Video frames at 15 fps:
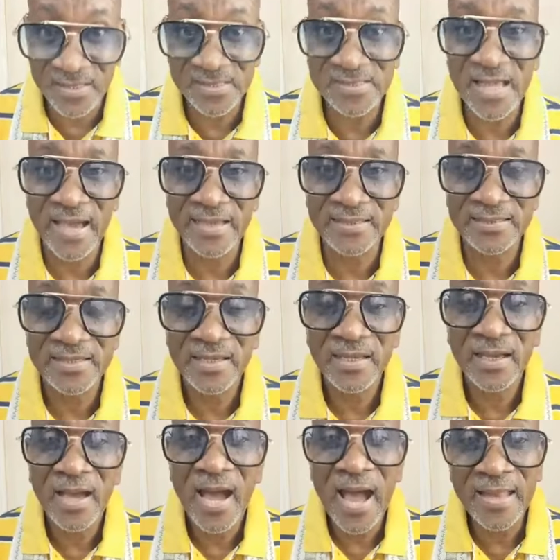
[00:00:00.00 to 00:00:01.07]
the sight
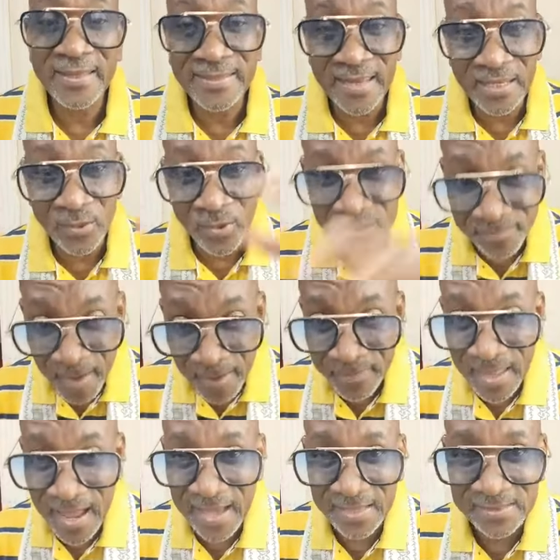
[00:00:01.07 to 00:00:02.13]
and then he was
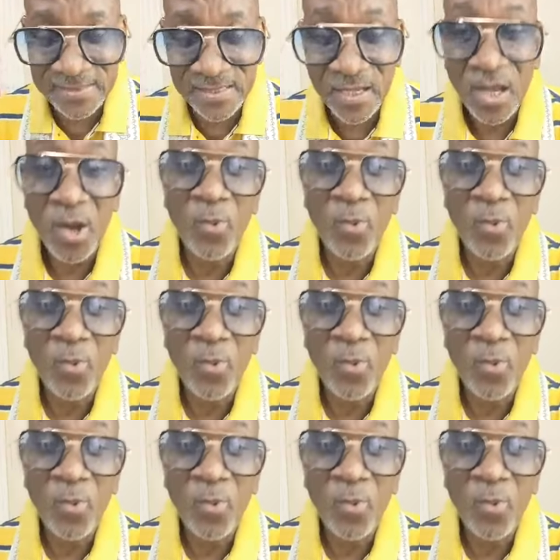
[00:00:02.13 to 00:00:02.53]
baptized,